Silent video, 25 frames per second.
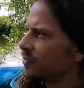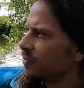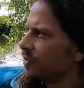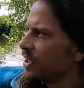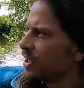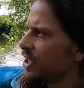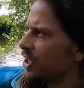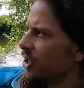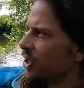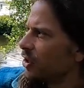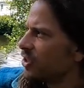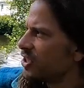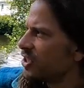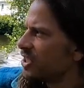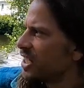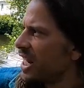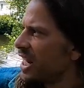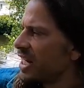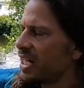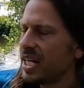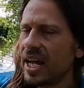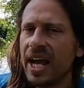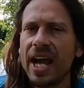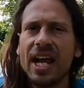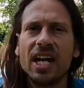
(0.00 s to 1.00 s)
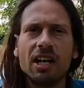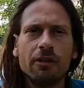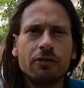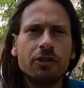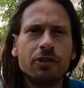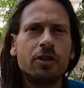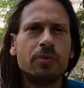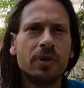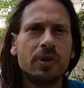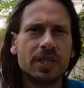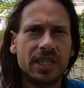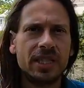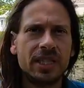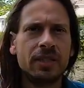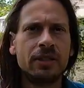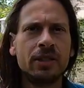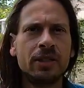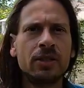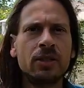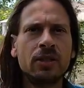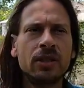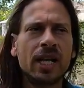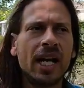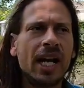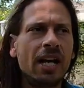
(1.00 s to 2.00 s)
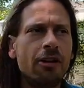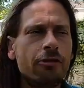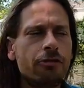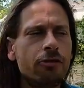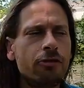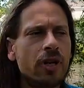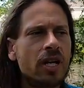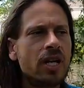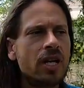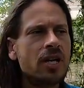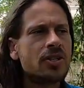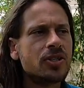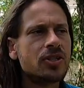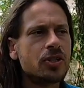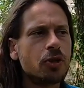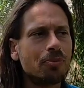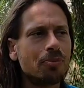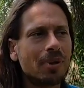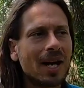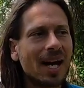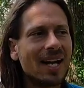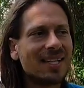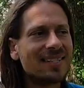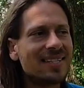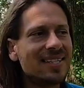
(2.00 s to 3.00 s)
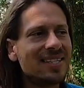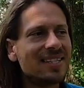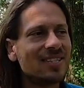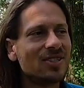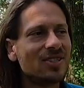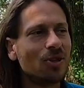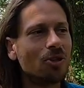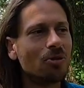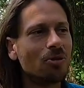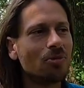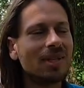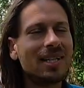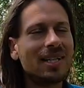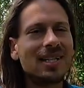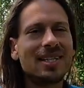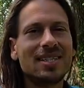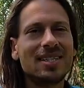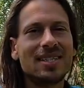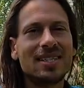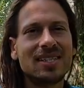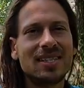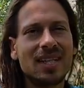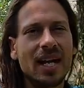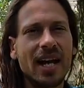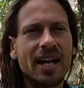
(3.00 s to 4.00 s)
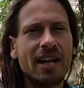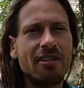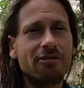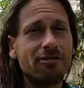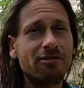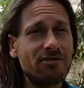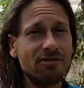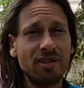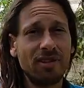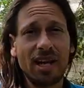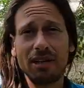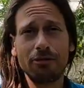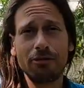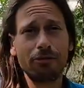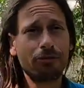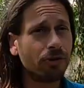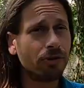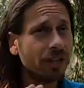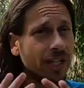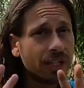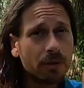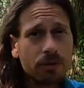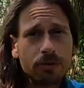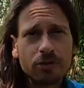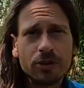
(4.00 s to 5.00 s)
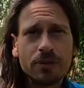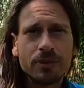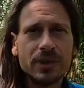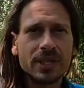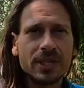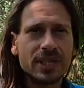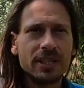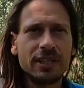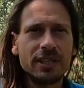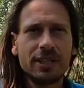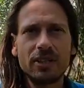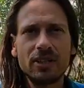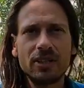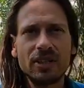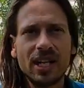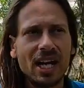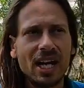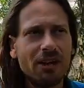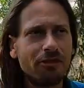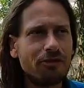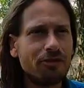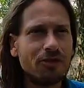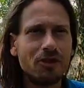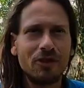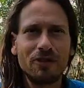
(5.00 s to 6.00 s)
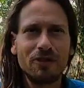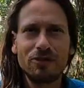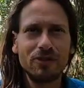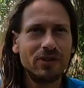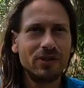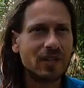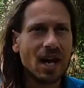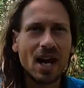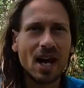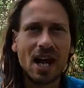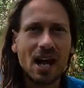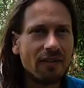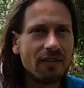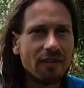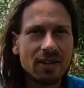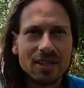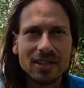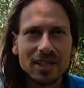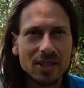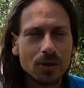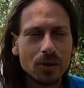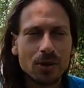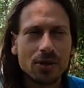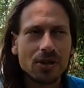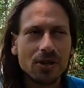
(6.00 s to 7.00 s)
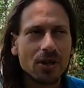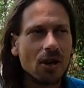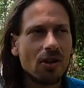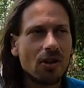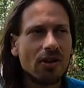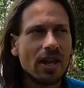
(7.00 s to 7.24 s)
you know, staying ahead of your material life. So Pisces normally is a sign of like freedom from material life and of not having to deal with all